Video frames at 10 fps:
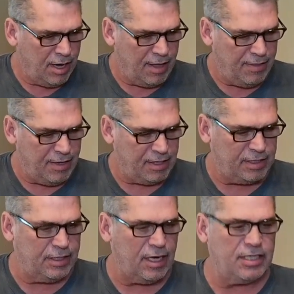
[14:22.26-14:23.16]
And
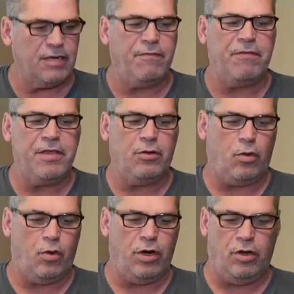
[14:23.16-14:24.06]
this doesn't feel
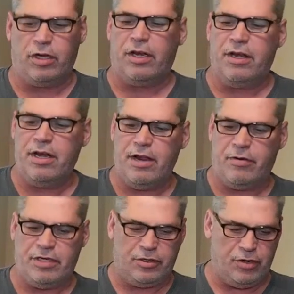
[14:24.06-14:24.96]
or look
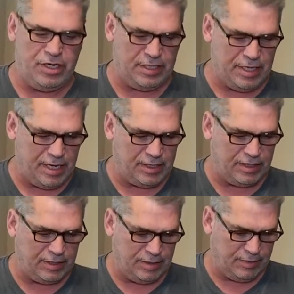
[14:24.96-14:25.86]
near as good as
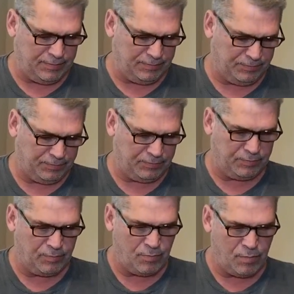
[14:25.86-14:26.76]
this.
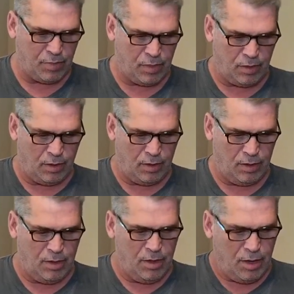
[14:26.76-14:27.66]

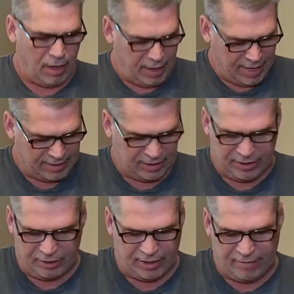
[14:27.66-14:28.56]
It has a
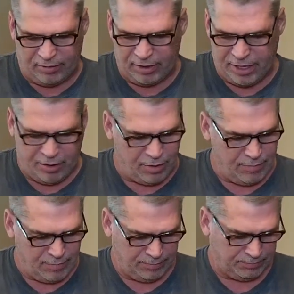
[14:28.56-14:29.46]
little level here.